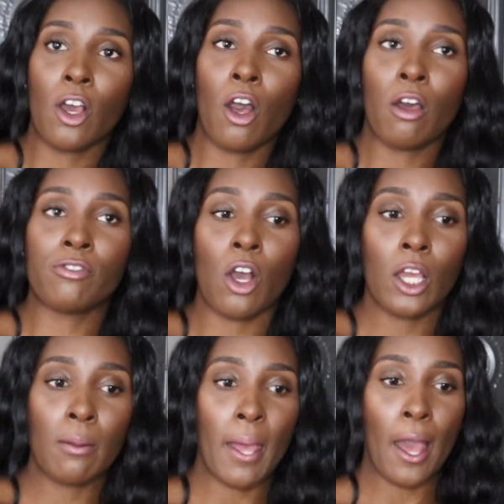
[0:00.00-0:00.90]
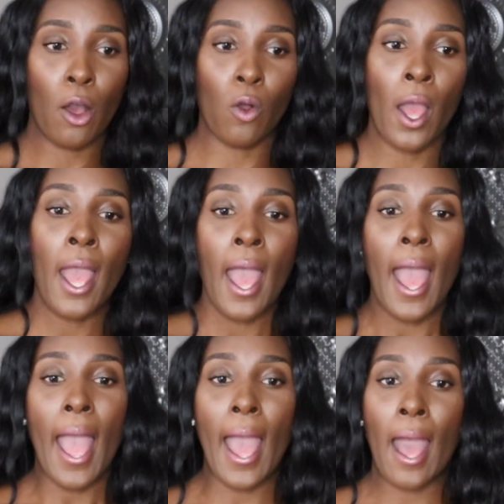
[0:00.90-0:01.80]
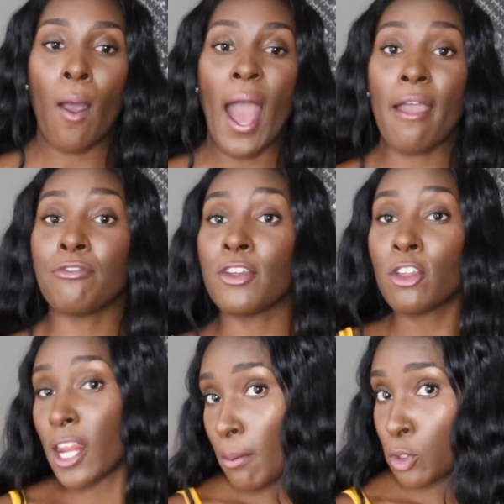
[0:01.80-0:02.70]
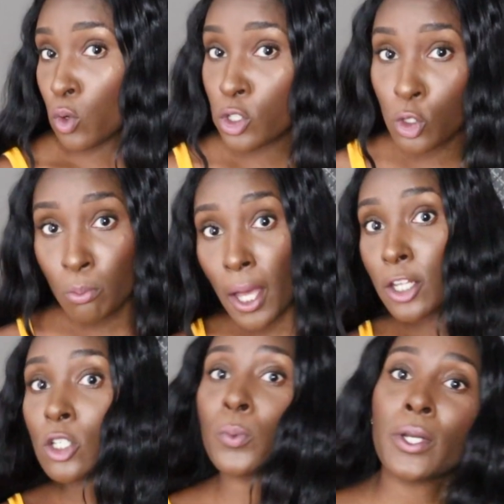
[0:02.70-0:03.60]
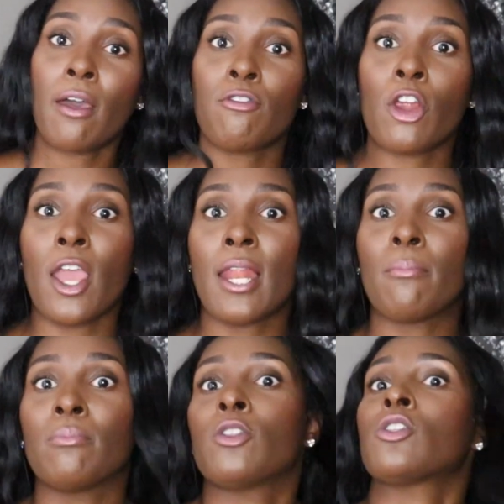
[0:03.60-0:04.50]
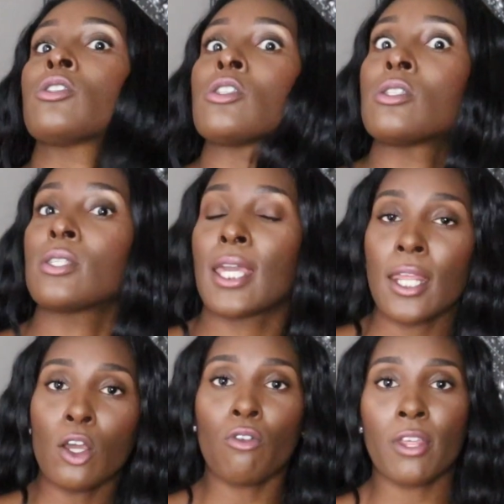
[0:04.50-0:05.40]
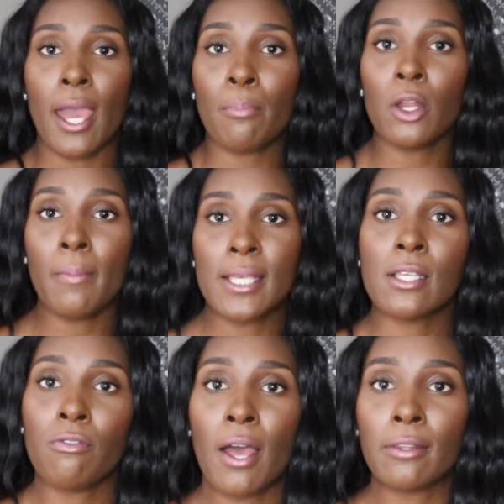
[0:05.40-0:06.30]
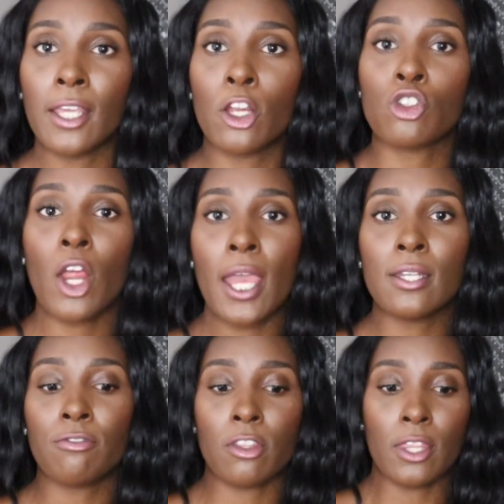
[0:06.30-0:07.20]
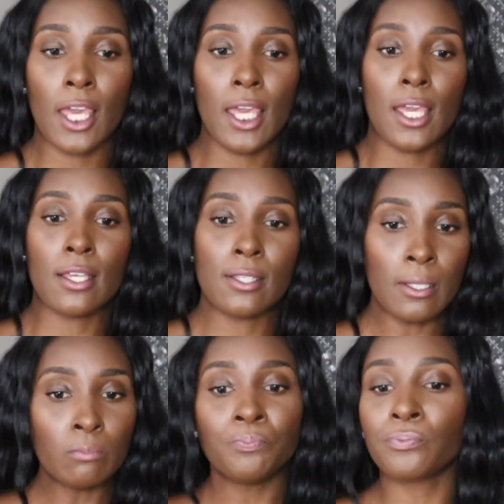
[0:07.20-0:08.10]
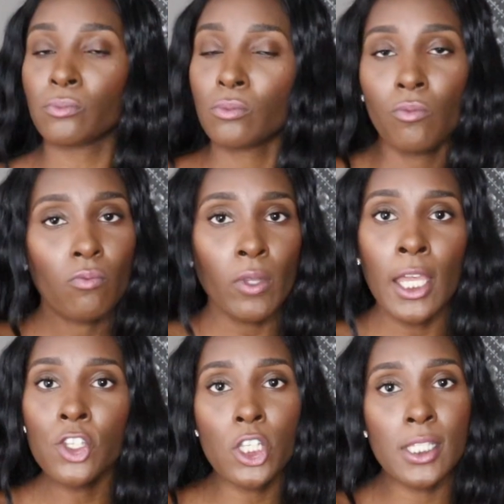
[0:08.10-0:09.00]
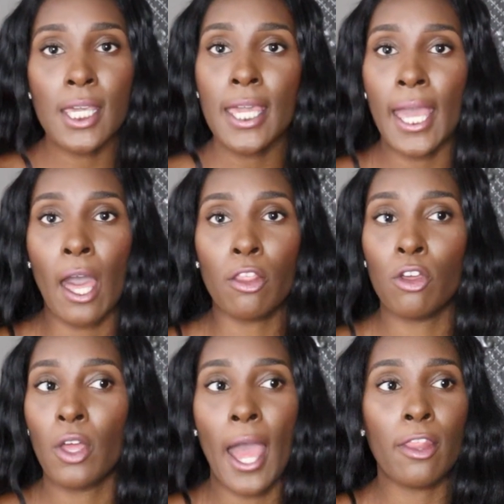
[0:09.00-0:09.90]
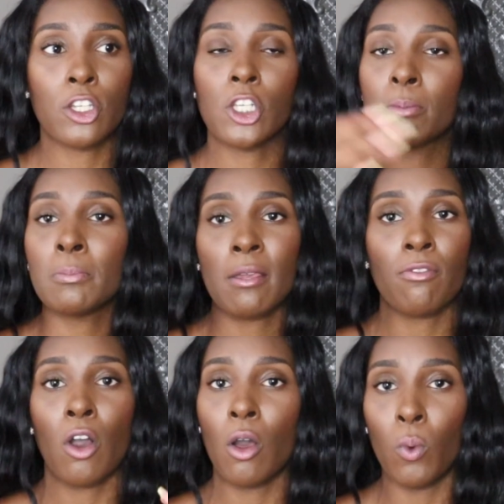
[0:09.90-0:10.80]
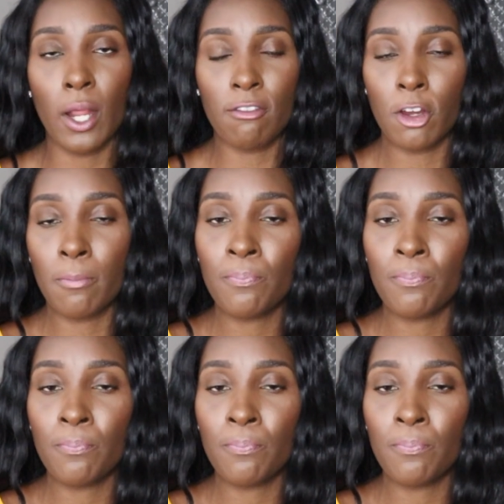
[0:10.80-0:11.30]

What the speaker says: off talking about how I fear that I'm doing too much or whatever. And I'm getting over that, putting myself out there, trying different things, and just seeing how the chips may fall, whatever.